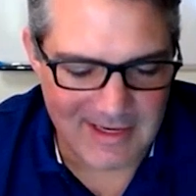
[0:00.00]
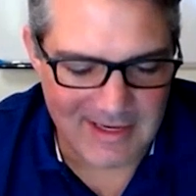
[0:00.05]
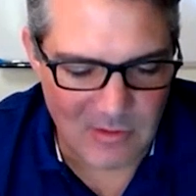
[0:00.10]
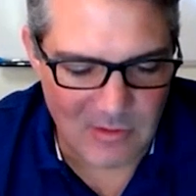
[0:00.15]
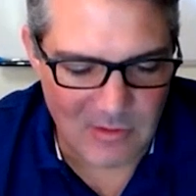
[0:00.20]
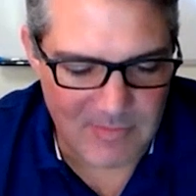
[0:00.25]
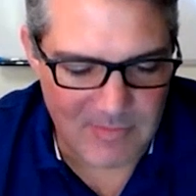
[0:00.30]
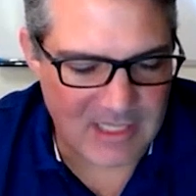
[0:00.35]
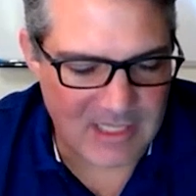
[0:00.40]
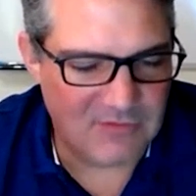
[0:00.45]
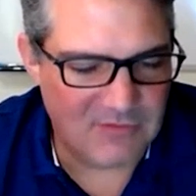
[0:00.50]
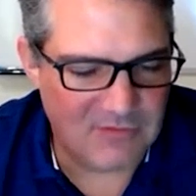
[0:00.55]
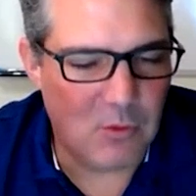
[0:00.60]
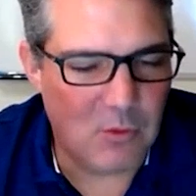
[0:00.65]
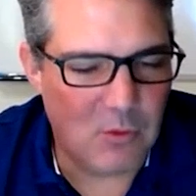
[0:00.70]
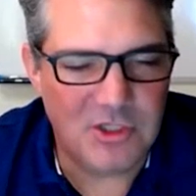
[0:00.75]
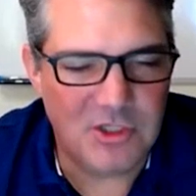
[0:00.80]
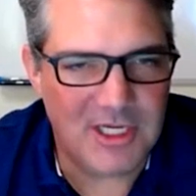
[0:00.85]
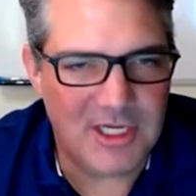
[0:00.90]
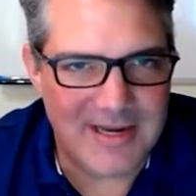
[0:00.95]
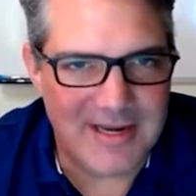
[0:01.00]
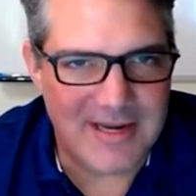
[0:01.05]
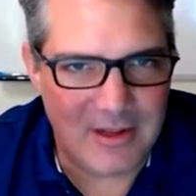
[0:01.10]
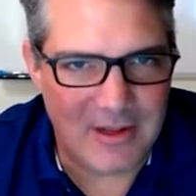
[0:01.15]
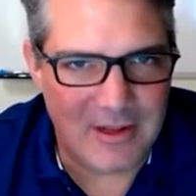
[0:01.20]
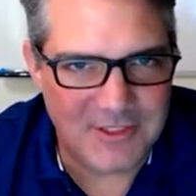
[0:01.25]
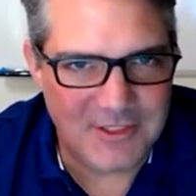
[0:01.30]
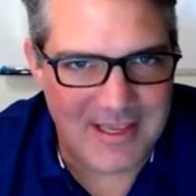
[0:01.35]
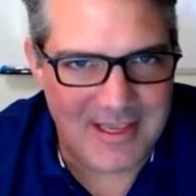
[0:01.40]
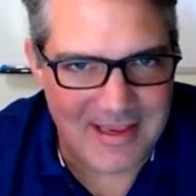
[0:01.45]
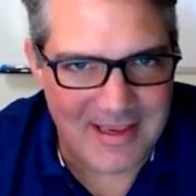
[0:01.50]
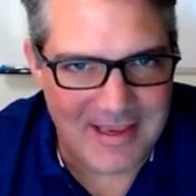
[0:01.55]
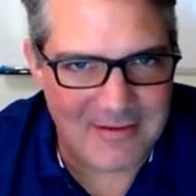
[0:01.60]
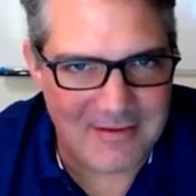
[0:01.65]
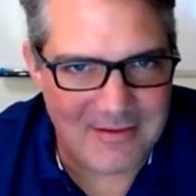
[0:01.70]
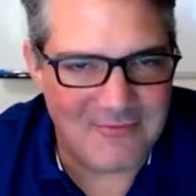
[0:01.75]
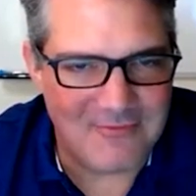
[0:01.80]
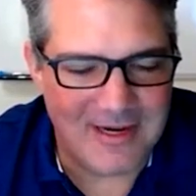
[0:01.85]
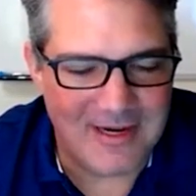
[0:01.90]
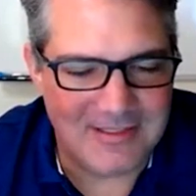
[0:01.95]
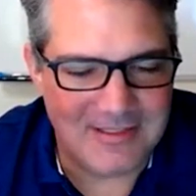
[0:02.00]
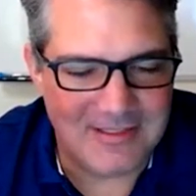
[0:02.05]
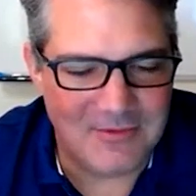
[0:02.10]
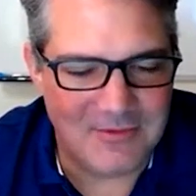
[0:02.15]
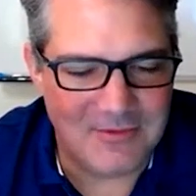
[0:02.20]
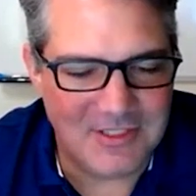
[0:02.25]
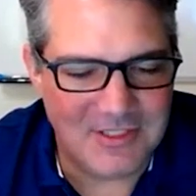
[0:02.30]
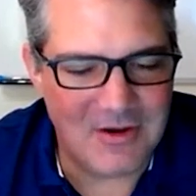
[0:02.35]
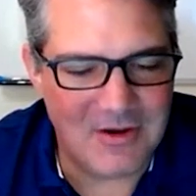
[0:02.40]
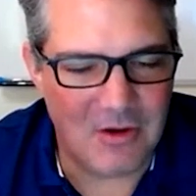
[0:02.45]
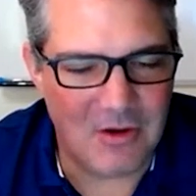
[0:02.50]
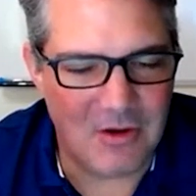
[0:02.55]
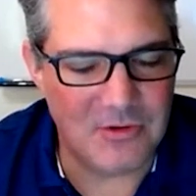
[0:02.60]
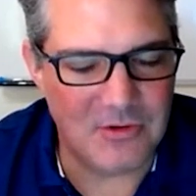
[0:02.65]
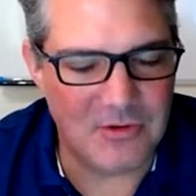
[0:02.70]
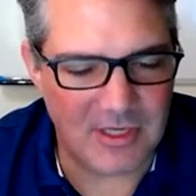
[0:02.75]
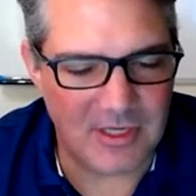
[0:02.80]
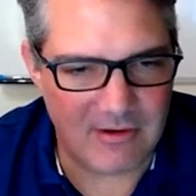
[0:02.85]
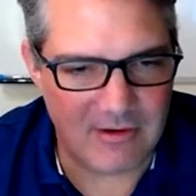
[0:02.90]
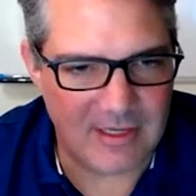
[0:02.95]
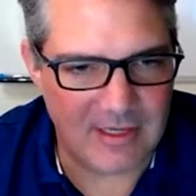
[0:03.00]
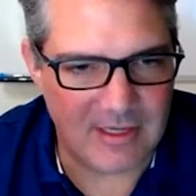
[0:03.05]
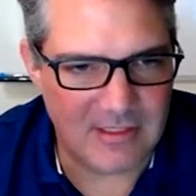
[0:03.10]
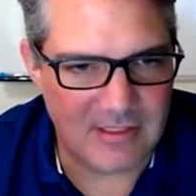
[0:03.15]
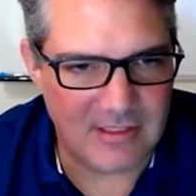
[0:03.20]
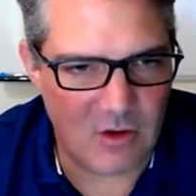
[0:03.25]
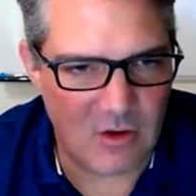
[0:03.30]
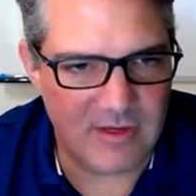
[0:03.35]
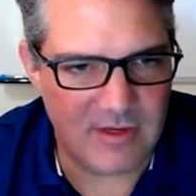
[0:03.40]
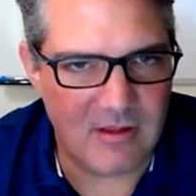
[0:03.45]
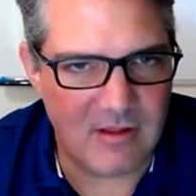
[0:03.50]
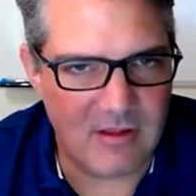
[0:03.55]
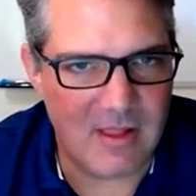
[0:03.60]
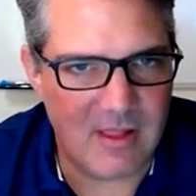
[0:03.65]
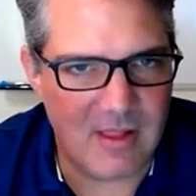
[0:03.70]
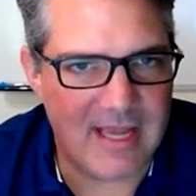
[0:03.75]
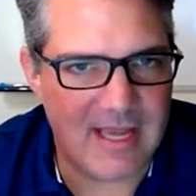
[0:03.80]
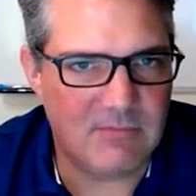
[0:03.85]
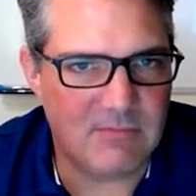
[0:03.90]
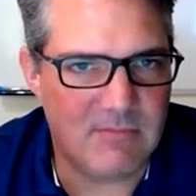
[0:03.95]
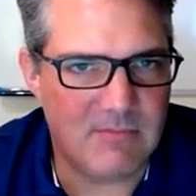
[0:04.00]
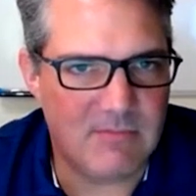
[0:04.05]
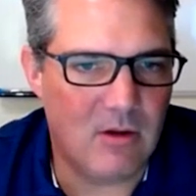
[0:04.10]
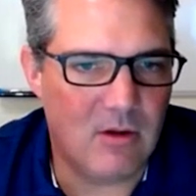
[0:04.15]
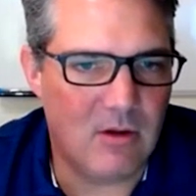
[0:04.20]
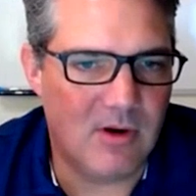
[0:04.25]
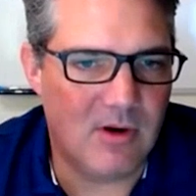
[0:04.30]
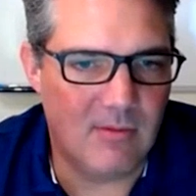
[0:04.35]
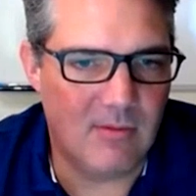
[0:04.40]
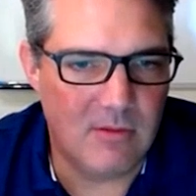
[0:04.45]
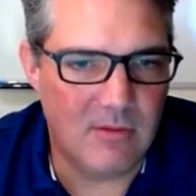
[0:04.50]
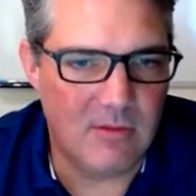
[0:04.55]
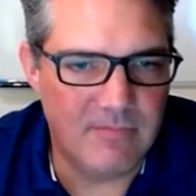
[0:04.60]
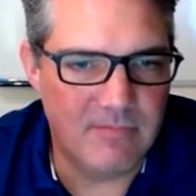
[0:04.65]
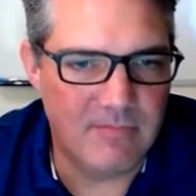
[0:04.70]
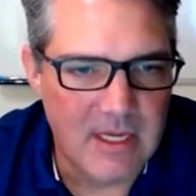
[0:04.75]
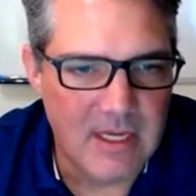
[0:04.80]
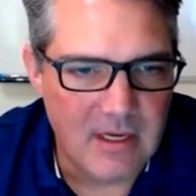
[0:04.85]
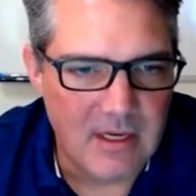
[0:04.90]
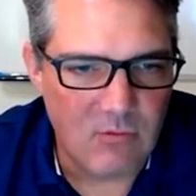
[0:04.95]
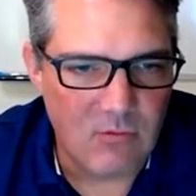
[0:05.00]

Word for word: you know past four G and L T E, right? So we see all those areas solving the last mile problem.